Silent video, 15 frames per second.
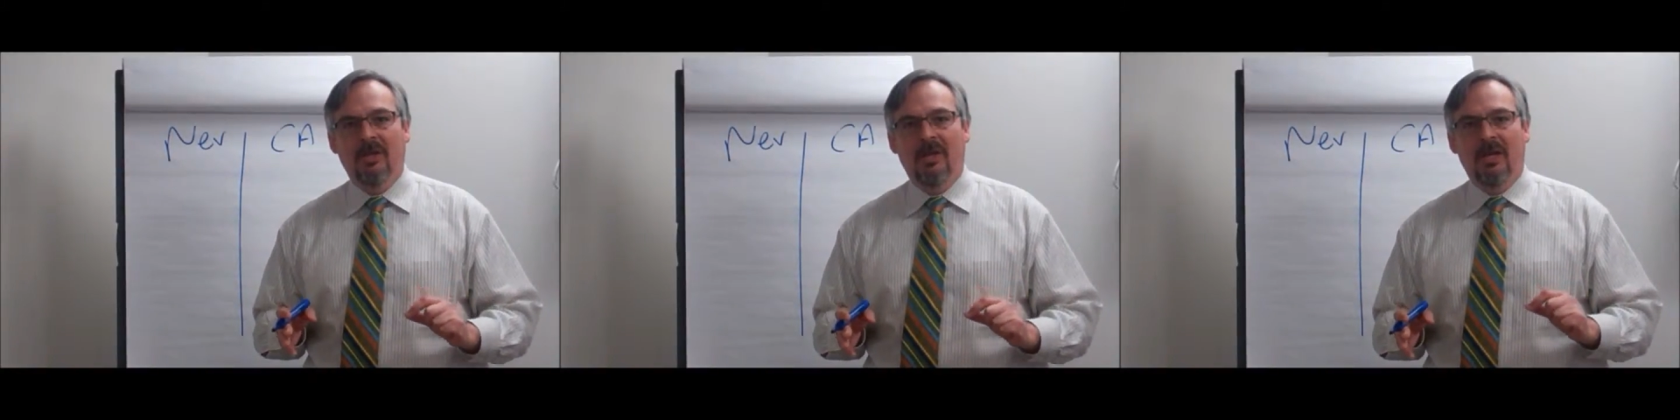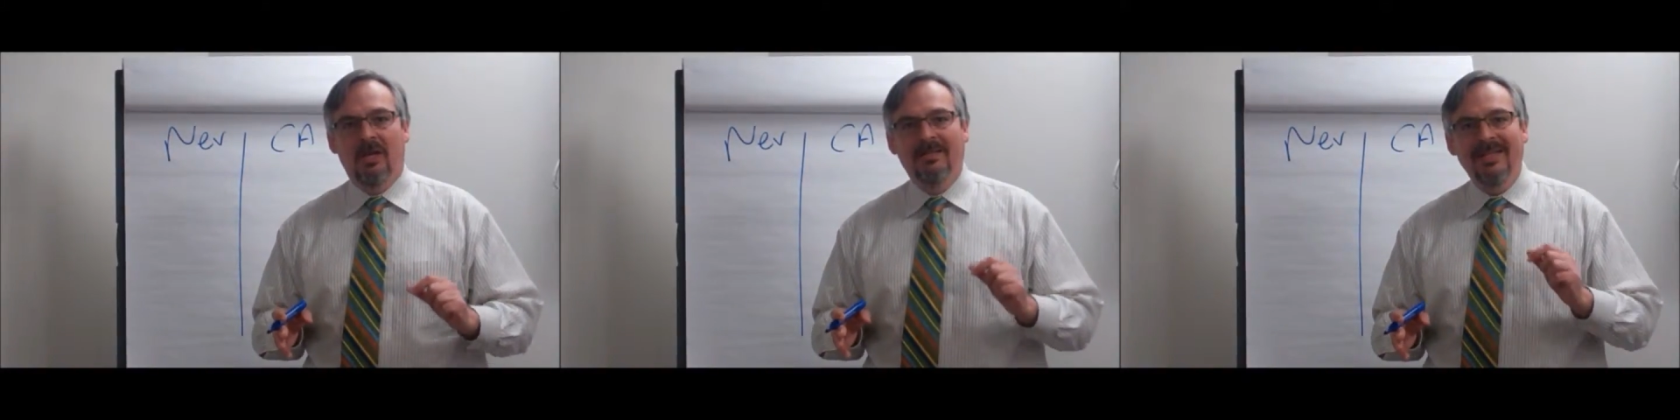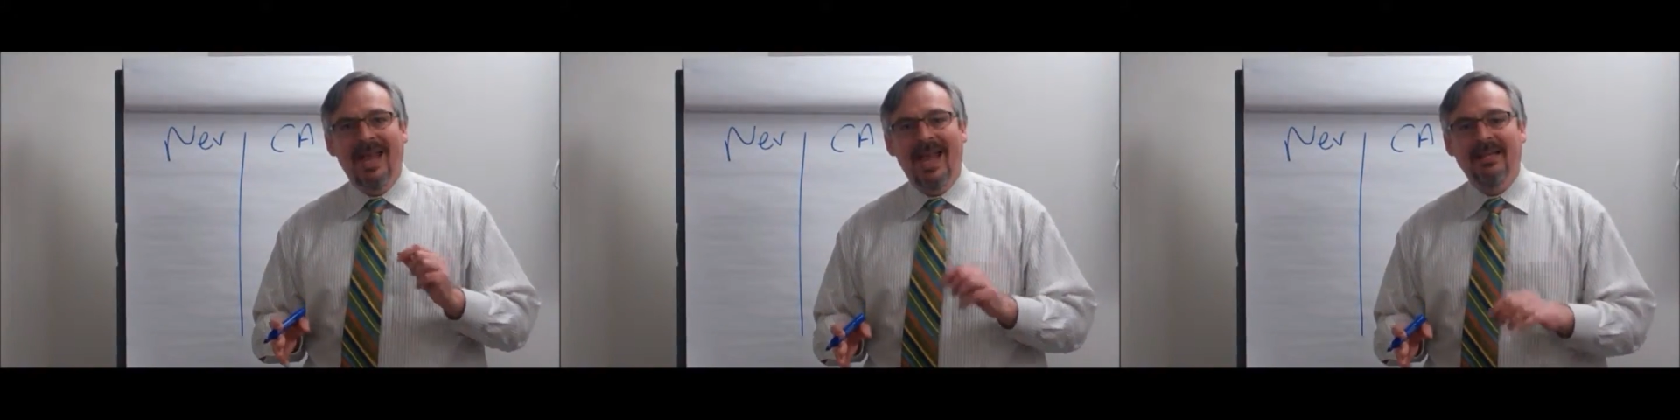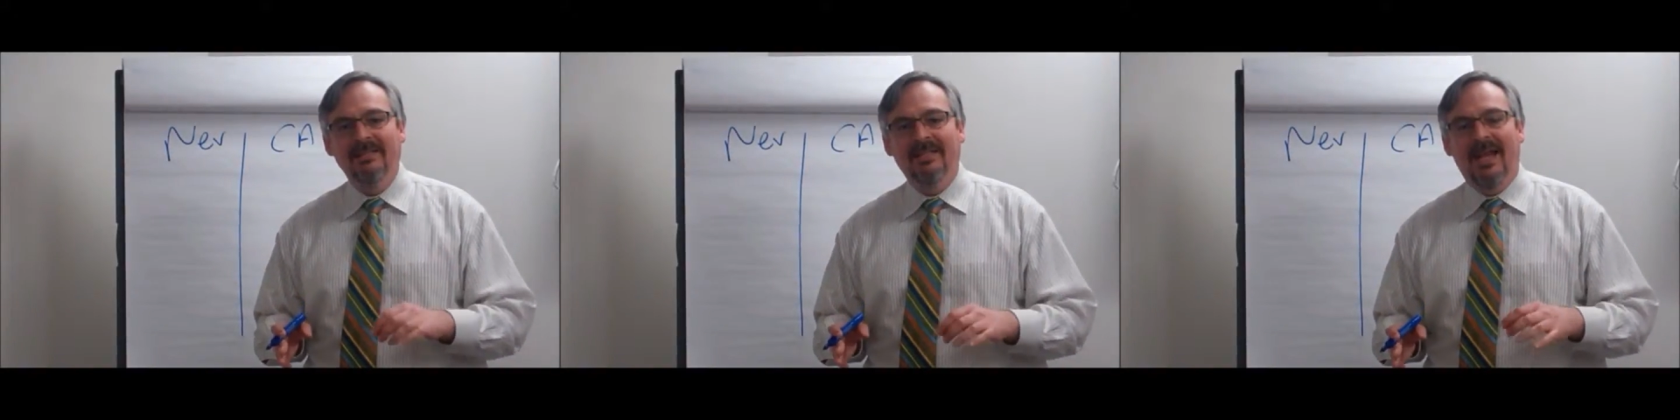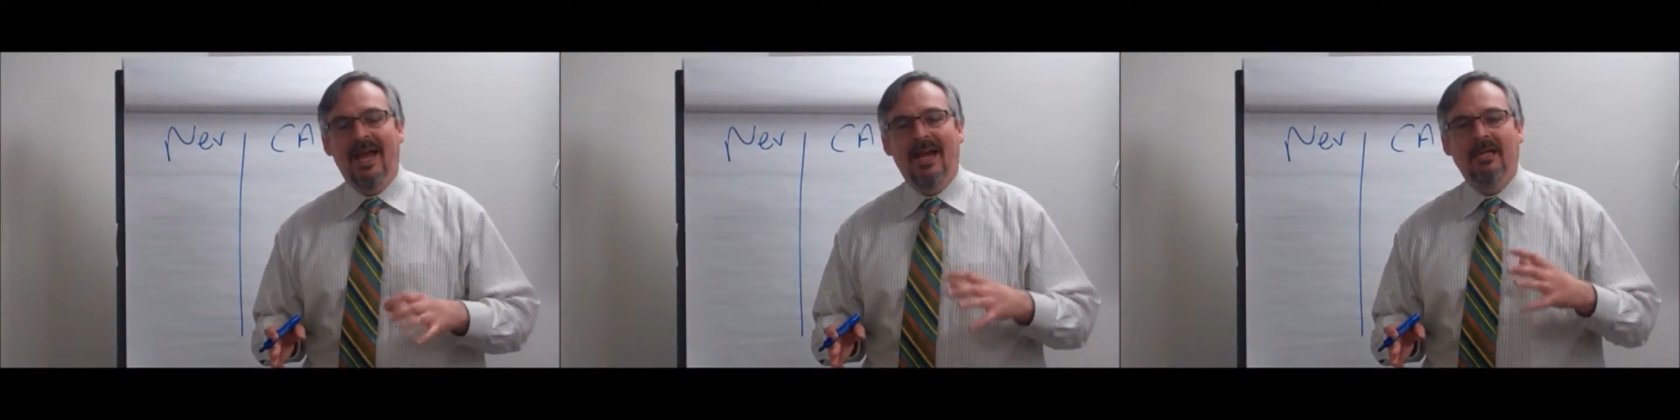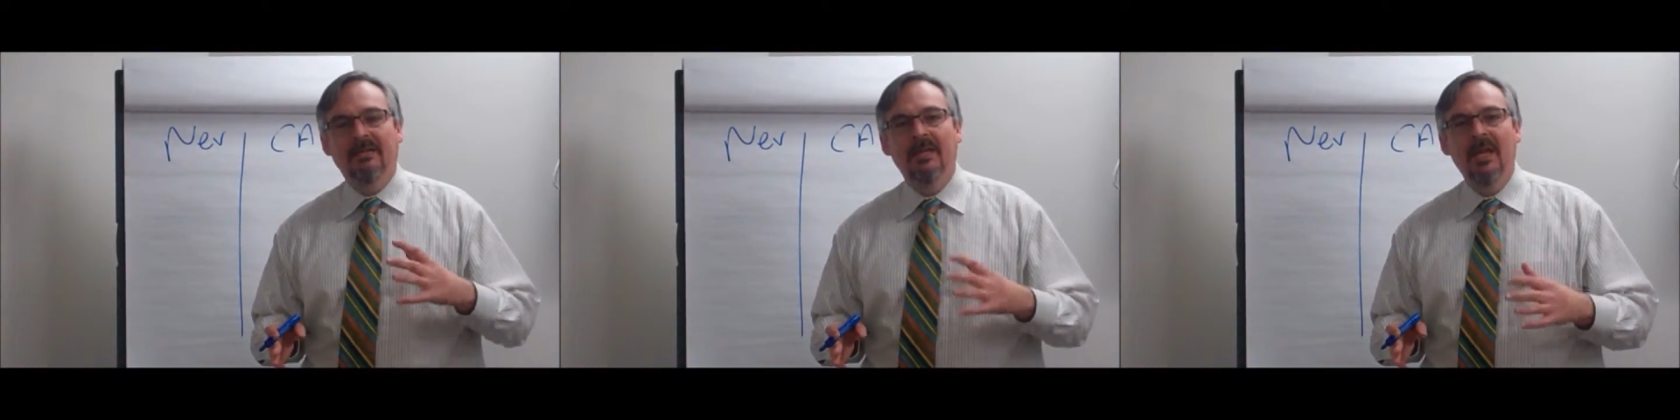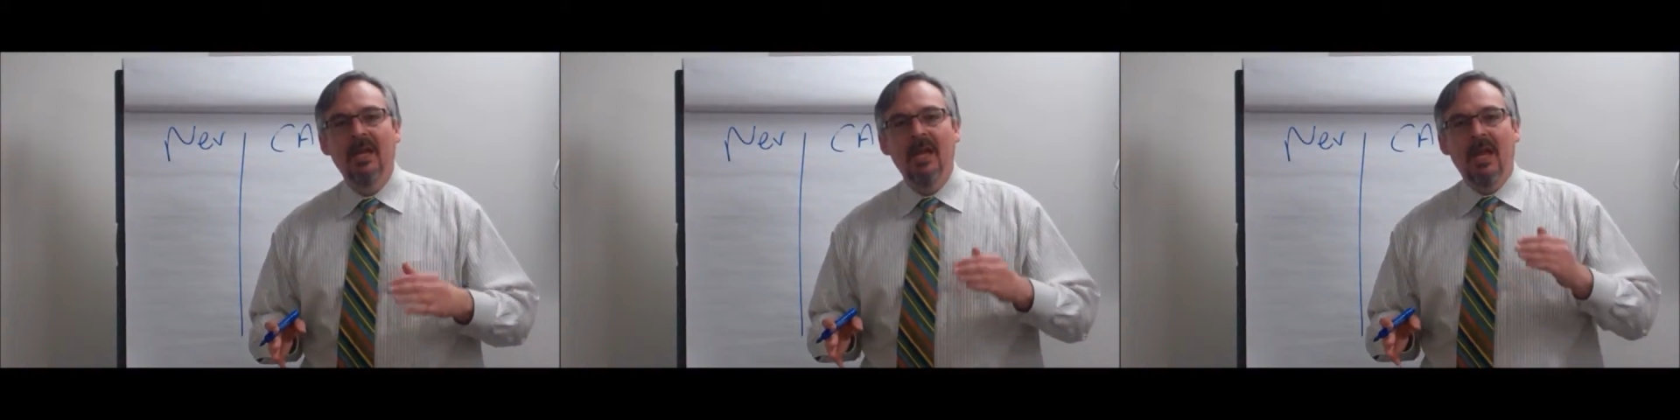Tax Act,